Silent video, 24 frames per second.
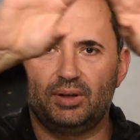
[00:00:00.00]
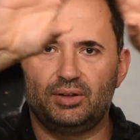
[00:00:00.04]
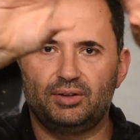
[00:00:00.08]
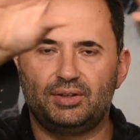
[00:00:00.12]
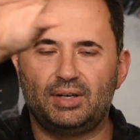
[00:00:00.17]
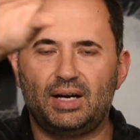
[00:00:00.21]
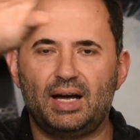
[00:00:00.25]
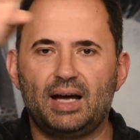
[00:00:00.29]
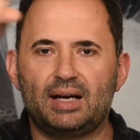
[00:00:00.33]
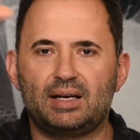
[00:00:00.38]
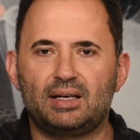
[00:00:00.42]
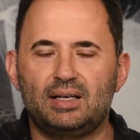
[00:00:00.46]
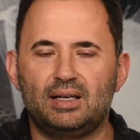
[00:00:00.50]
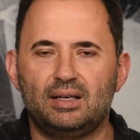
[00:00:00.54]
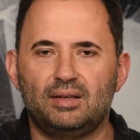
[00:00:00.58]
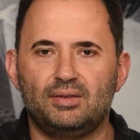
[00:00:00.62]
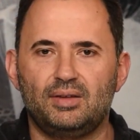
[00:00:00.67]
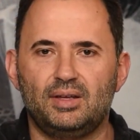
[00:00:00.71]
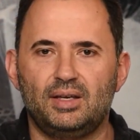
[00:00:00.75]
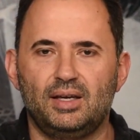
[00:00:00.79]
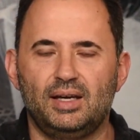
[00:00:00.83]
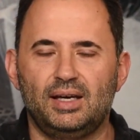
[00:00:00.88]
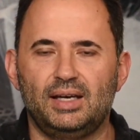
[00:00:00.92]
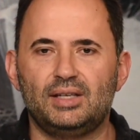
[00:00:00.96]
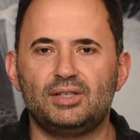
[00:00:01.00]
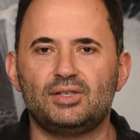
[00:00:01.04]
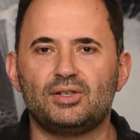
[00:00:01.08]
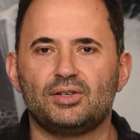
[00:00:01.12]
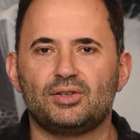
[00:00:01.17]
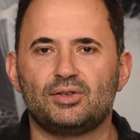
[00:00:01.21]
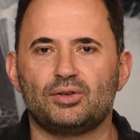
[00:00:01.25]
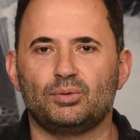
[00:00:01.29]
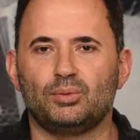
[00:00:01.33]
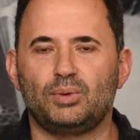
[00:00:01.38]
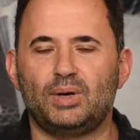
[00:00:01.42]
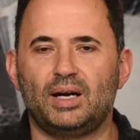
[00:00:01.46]
we're darkening the
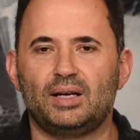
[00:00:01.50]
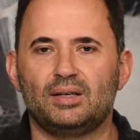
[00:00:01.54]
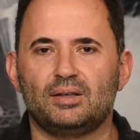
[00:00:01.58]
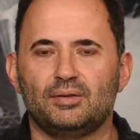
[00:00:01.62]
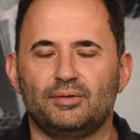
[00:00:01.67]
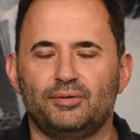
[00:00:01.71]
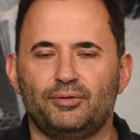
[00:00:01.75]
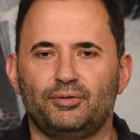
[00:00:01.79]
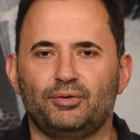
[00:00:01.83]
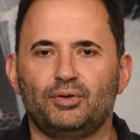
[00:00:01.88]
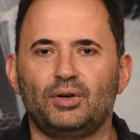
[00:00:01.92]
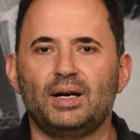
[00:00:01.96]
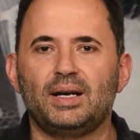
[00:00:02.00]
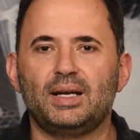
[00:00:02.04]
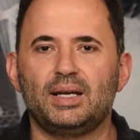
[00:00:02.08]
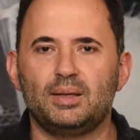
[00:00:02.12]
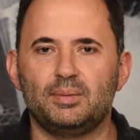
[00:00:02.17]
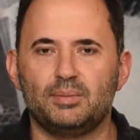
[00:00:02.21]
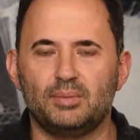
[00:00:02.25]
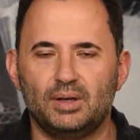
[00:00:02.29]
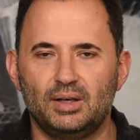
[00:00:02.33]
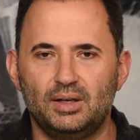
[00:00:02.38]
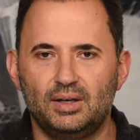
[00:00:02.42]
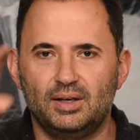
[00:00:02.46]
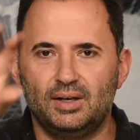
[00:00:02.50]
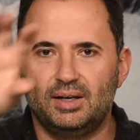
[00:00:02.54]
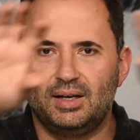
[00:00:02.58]
edges around a frame